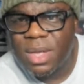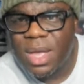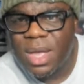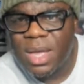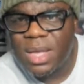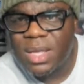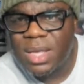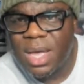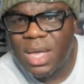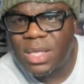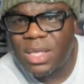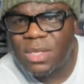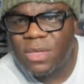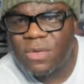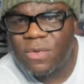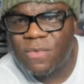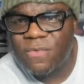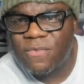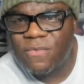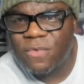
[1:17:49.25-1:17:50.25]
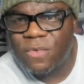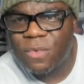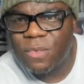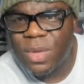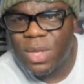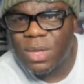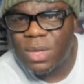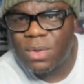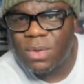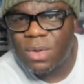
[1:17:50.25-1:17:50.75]
I got you for
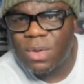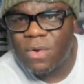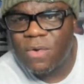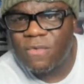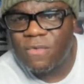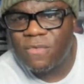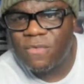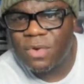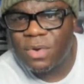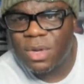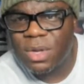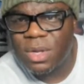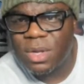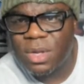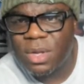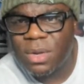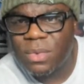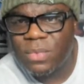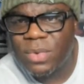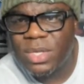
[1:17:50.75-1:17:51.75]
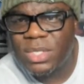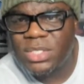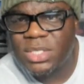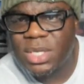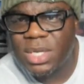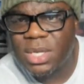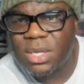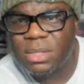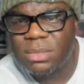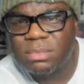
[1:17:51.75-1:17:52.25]
well over uh,
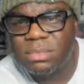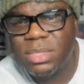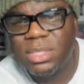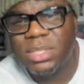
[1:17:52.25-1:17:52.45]
retail.